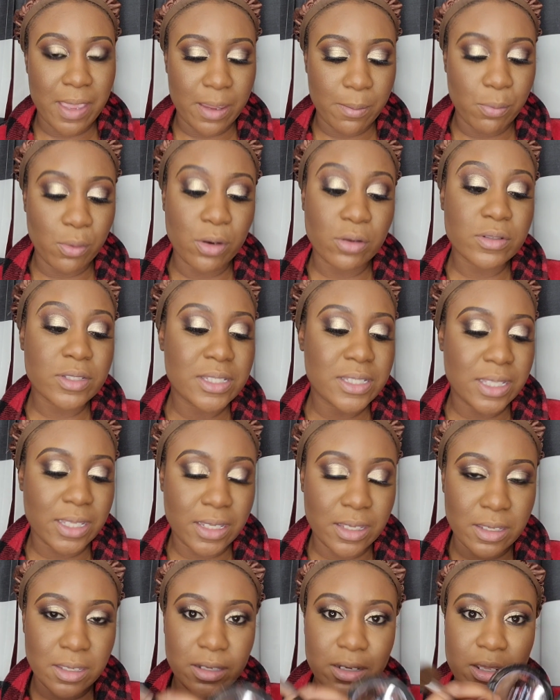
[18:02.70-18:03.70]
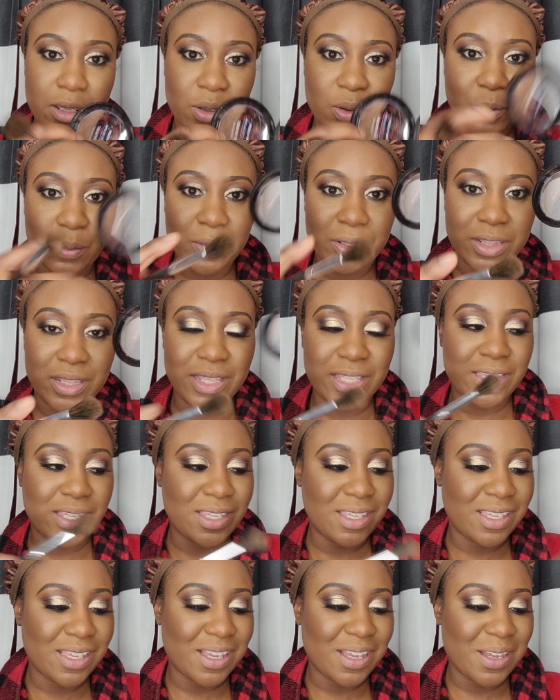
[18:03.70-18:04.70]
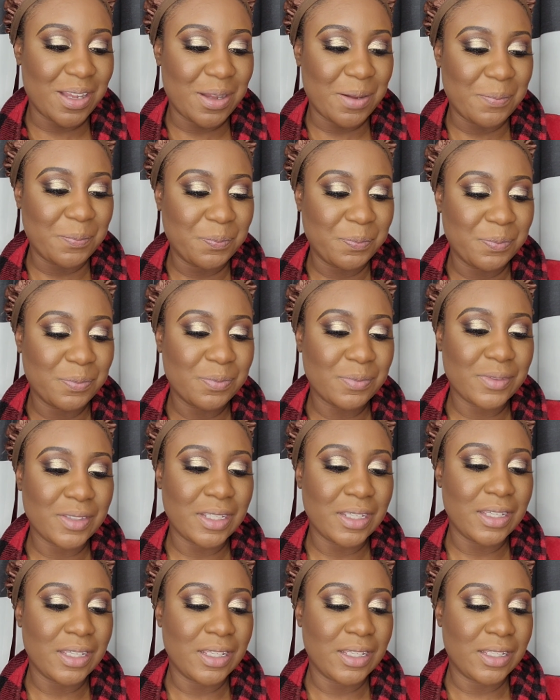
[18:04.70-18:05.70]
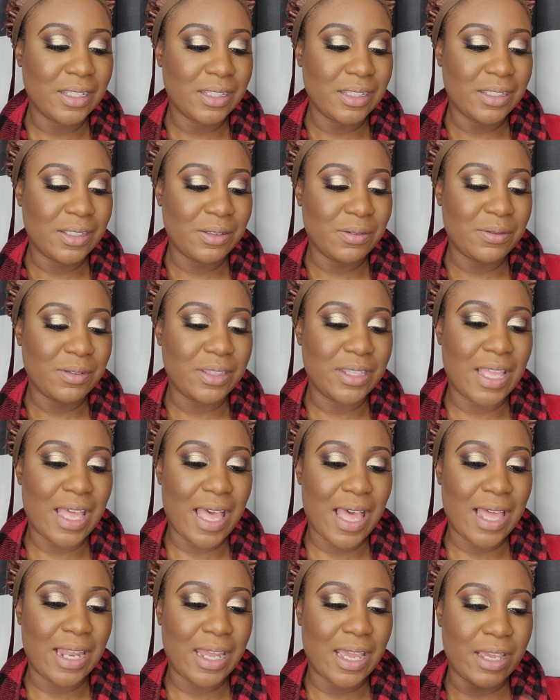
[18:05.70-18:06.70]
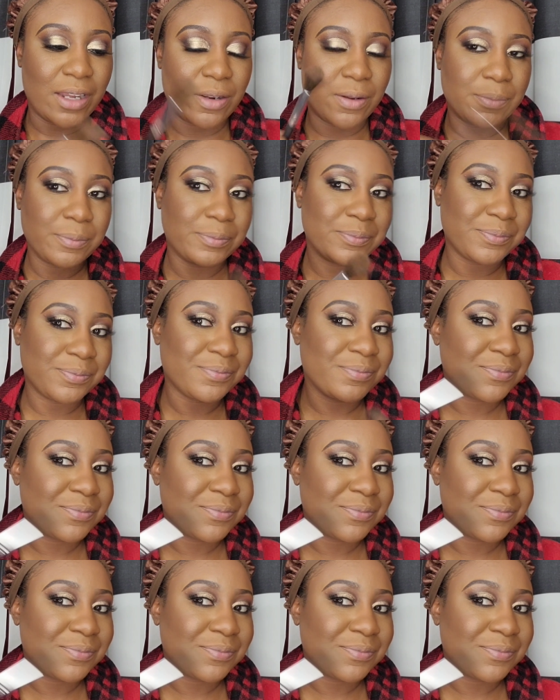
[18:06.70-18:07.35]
may proceed with the um, with the highlighter.